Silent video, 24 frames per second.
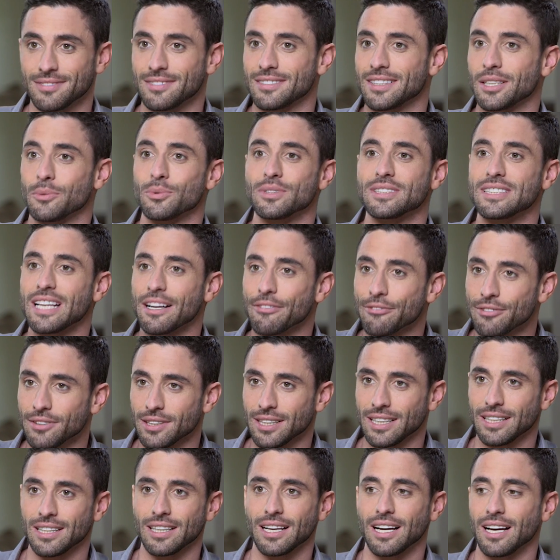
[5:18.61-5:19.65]
It was
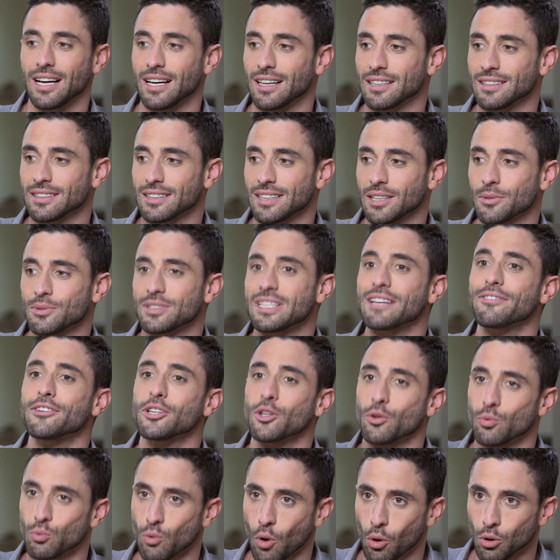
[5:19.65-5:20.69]
definitely a
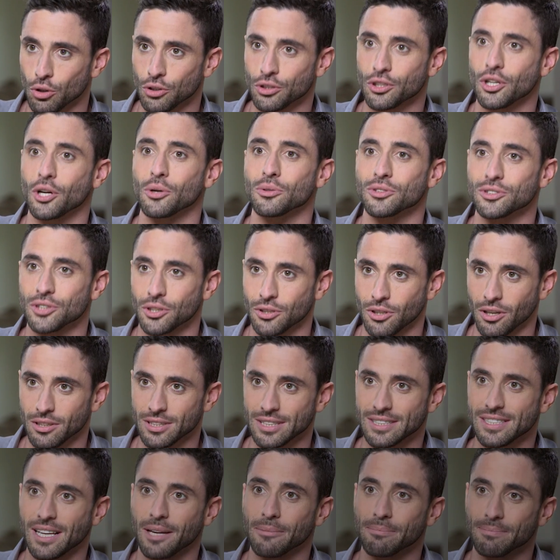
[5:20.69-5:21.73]
roller coaster all the
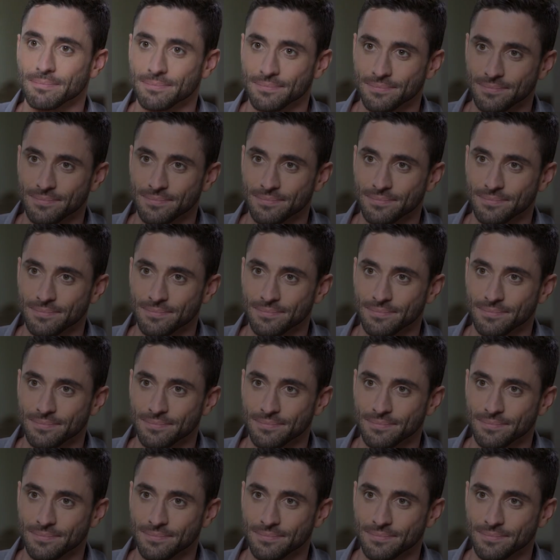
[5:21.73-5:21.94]
time.